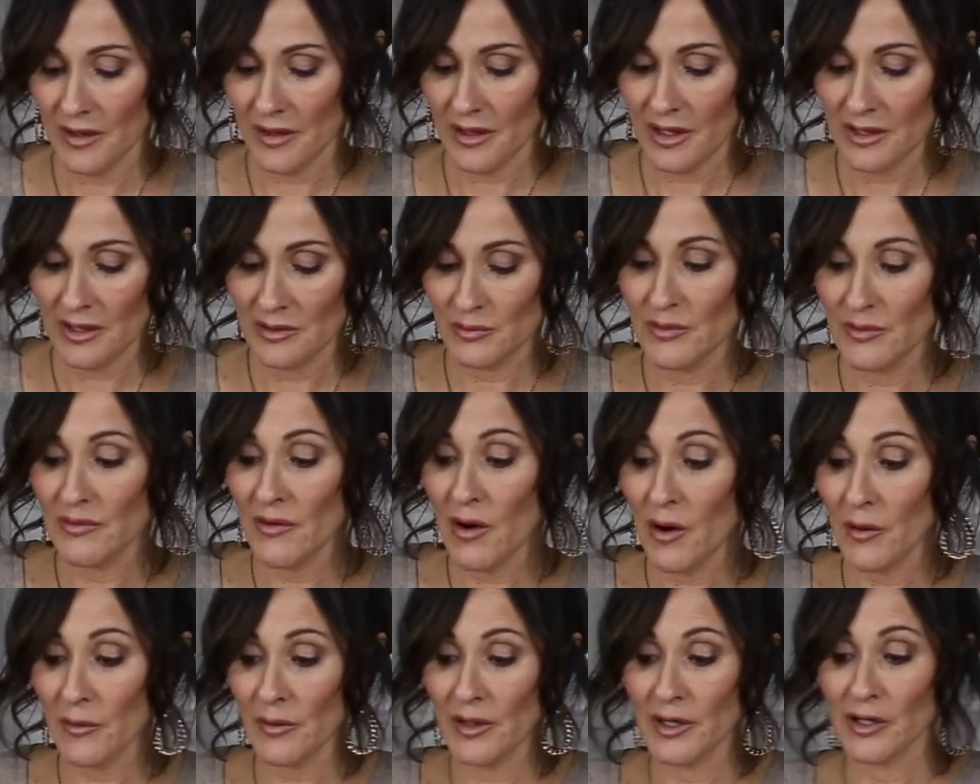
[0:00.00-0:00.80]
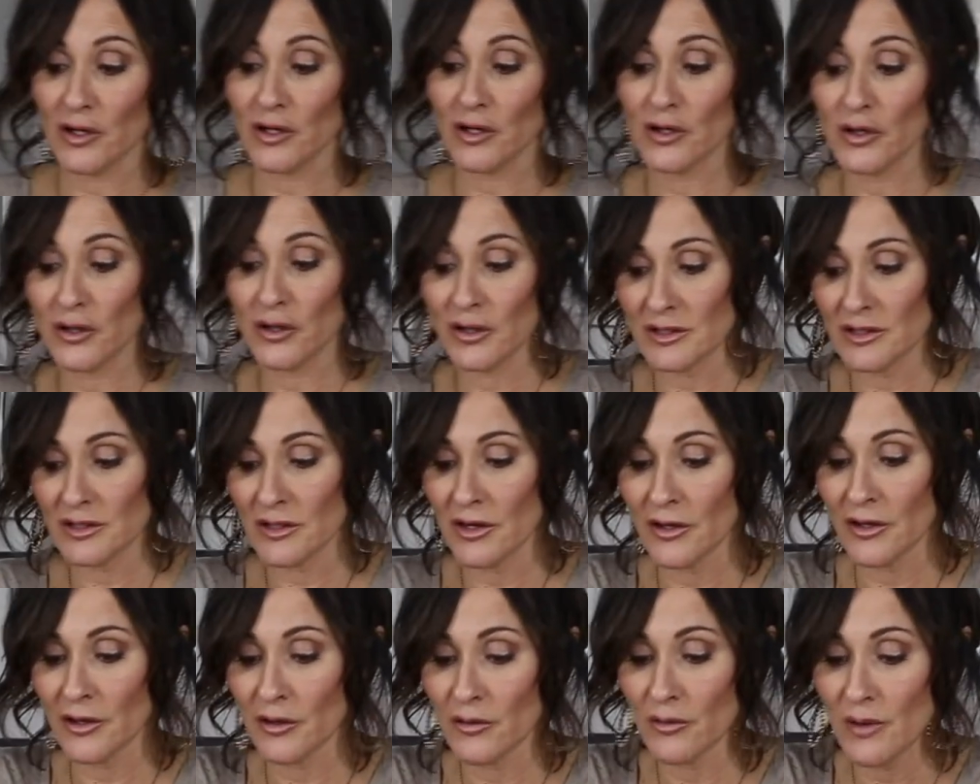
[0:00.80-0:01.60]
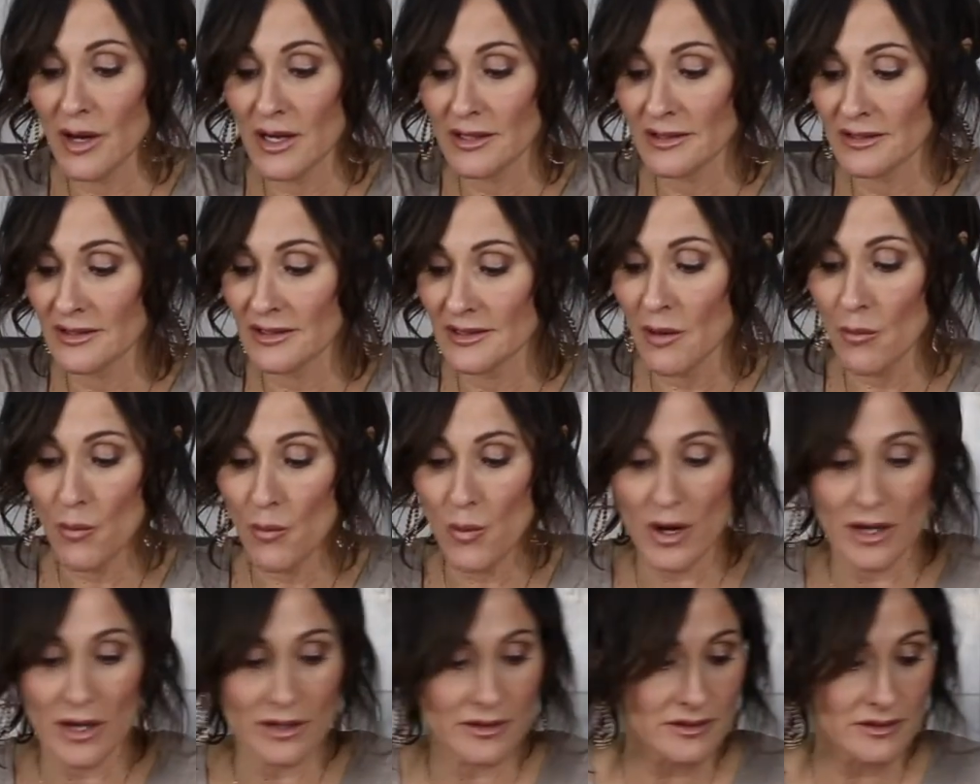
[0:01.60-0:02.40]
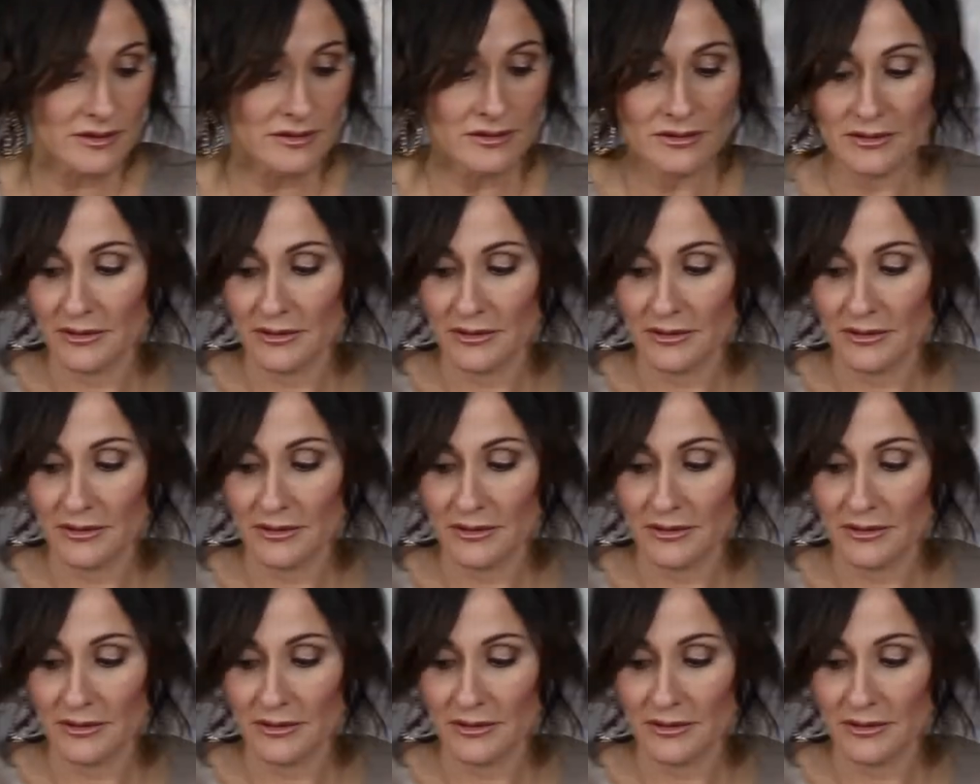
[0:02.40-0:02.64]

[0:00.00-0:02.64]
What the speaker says: because we've already cooked our crust somewhat.